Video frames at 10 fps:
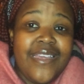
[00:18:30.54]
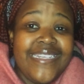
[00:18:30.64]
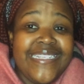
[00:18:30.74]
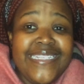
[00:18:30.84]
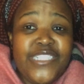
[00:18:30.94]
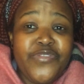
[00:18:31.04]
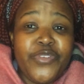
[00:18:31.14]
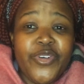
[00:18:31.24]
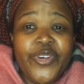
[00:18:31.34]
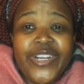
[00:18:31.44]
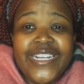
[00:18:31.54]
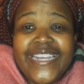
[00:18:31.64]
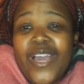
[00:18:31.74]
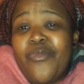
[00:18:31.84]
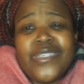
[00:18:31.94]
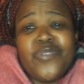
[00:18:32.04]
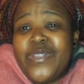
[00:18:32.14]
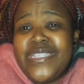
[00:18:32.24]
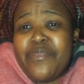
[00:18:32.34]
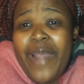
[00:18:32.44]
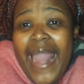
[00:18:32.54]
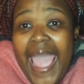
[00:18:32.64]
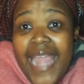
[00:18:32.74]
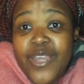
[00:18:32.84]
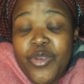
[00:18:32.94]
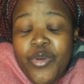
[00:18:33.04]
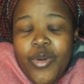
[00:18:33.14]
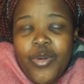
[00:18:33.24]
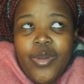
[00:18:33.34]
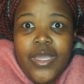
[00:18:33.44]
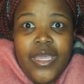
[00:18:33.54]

need for it? Like, just what's the plan, you know?